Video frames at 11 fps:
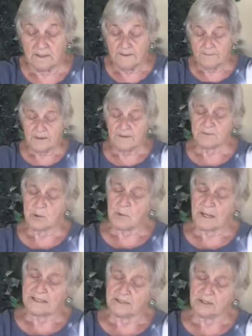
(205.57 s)
After a
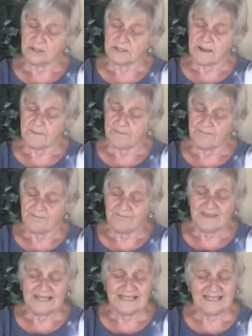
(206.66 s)
while he looked up.
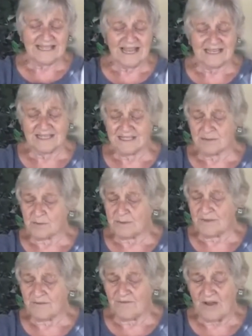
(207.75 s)
"These latkes will be
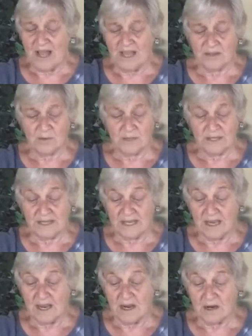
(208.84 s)
fine the way they
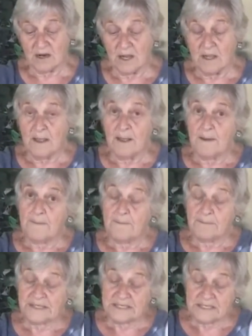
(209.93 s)
are,
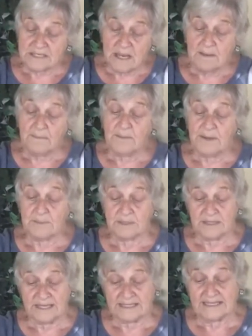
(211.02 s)
but some people
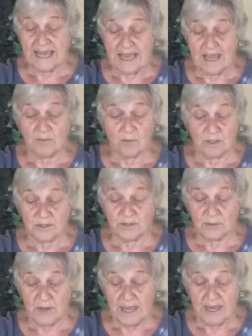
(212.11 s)
like to add 1 or
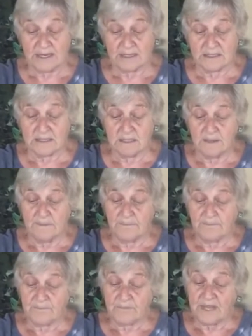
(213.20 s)
2 eggs,
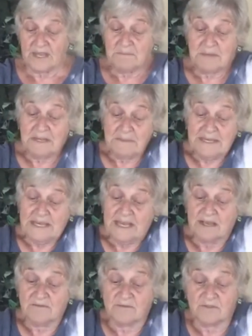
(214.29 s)
and maybe a
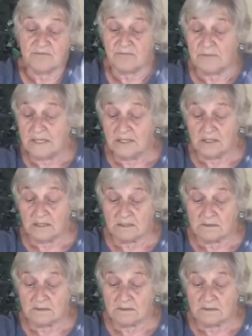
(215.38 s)
handful of meal."